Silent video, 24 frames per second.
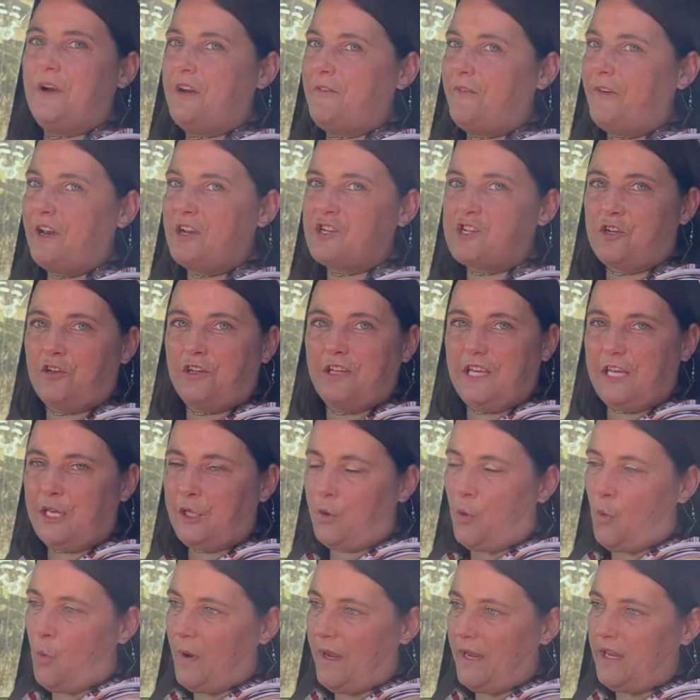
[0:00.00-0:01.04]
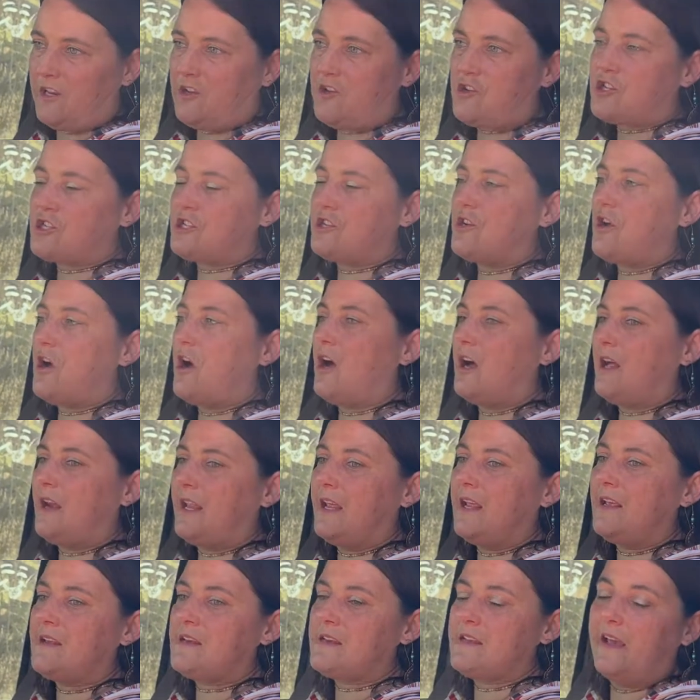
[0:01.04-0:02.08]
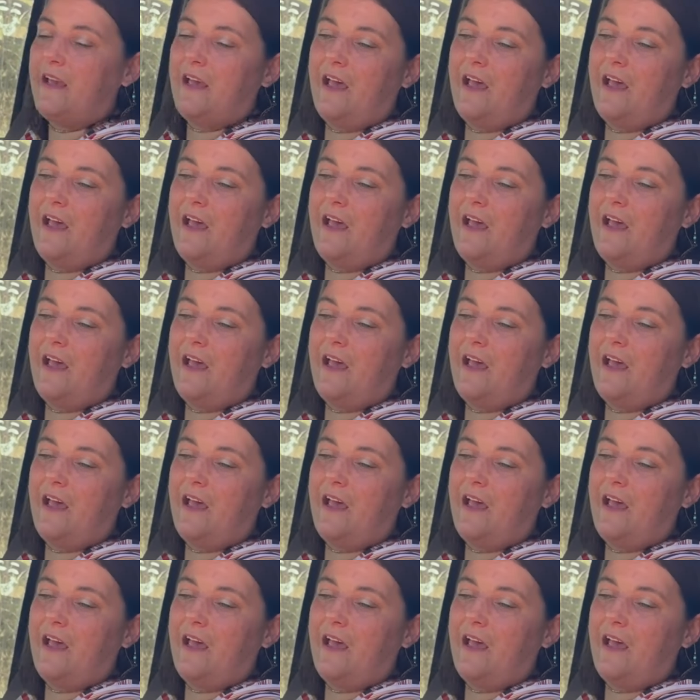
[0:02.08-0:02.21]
eventually get a winch on it,